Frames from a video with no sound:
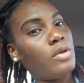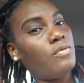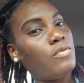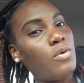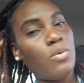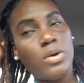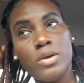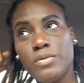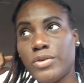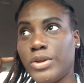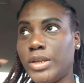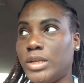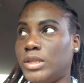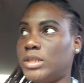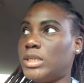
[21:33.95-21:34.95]
for one of our
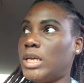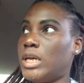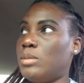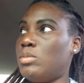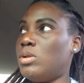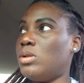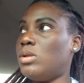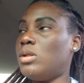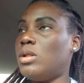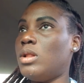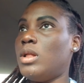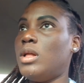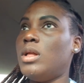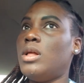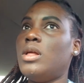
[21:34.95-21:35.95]
little table
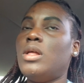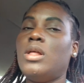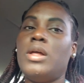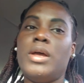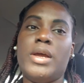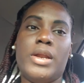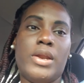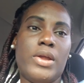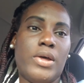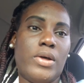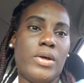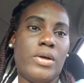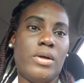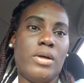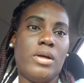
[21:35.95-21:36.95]
in
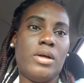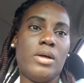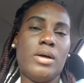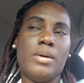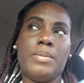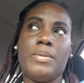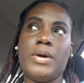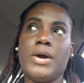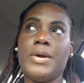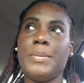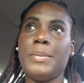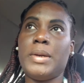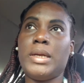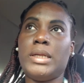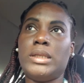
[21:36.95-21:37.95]
the
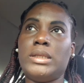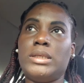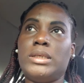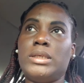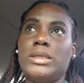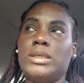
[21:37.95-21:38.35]
apartment.